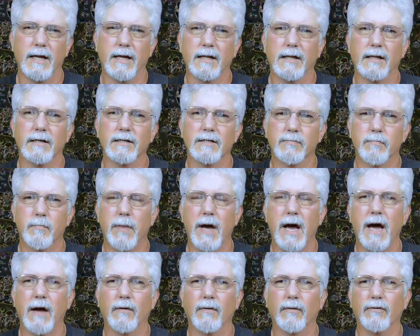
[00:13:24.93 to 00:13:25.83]
endless
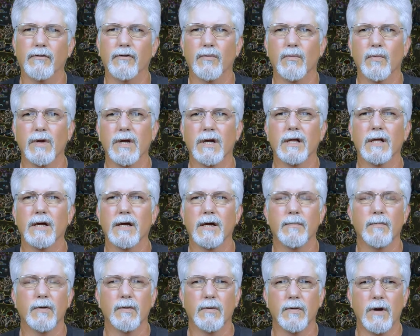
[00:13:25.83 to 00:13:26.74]
battle to
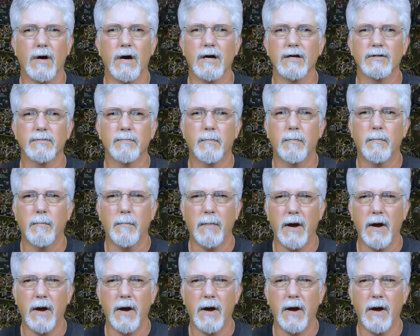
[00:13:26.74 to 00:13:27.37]
reclaim their lost